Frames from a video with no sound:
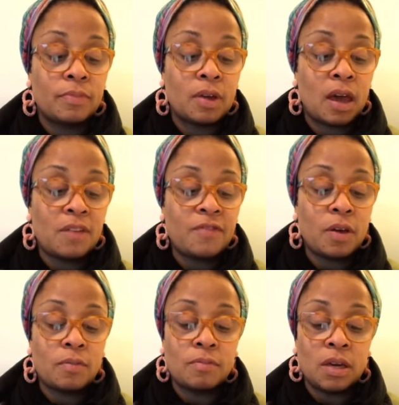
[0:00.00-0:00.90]
I
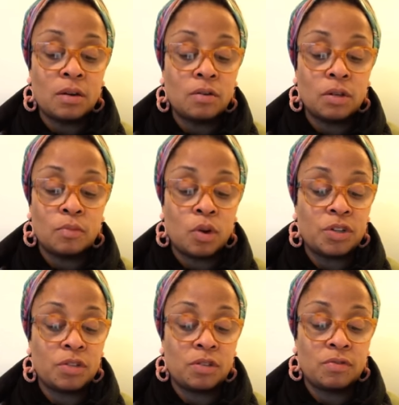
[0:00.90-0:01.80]
felt mingled
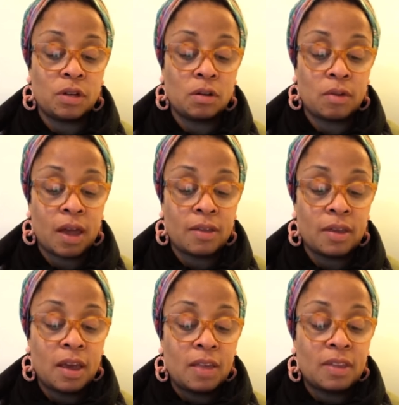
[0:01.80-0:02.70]
emotions of regret
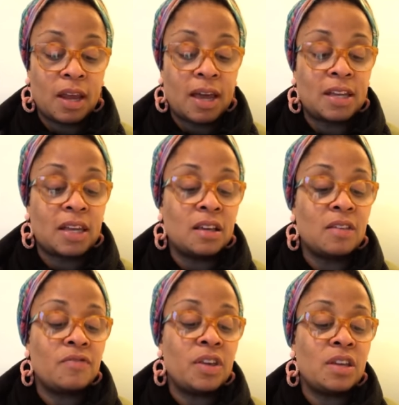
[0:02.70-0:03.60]
that I had
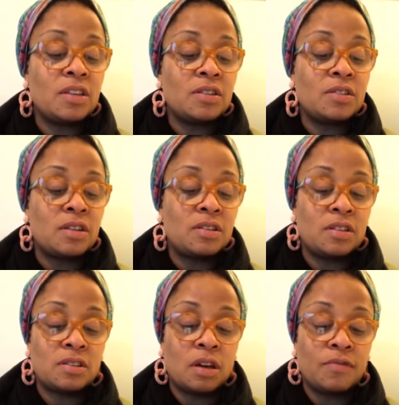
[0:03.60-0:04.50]
inconvenienced and
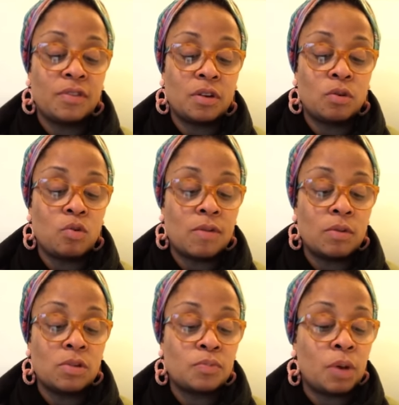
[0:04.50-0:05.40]
discomforted whoever
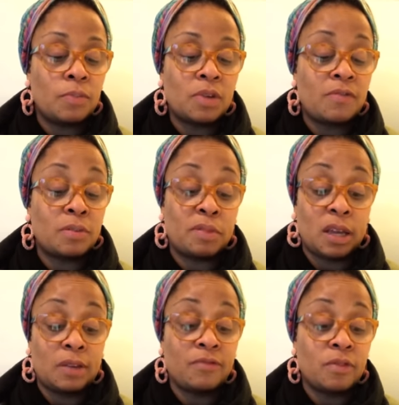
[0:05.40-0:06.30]
was bumped off the
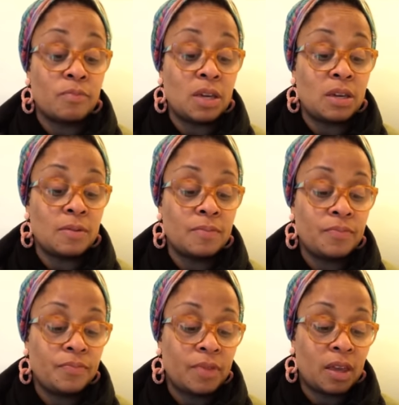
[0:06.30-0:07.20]
plane for me,
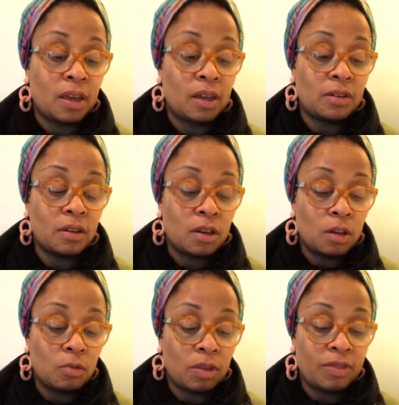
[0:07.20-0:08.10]
and
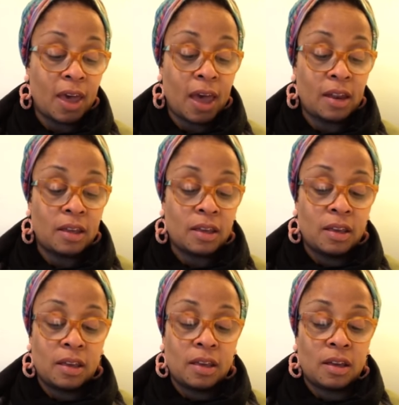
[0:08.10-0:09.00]
with that,
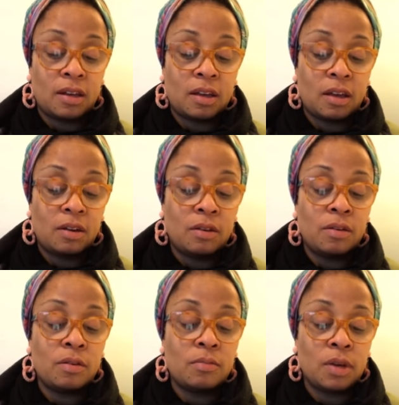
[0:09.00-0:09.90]
an utter
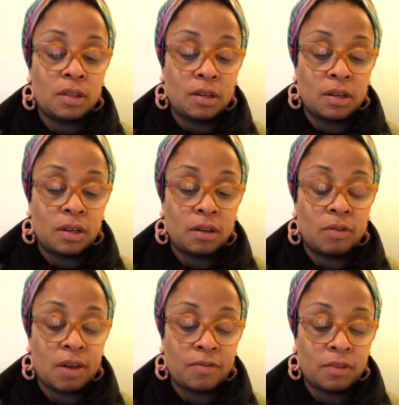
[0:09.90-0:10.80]
humility and
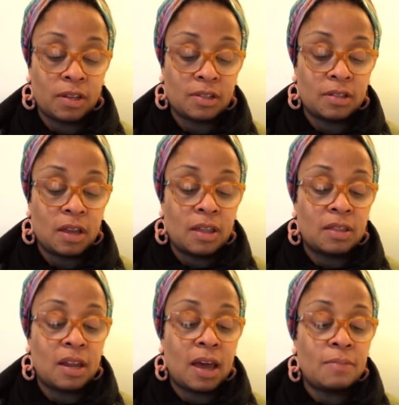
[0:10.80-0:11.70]
gratefulness
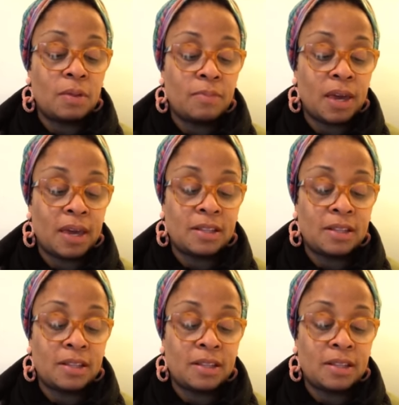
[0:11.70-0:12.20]
that I had been paid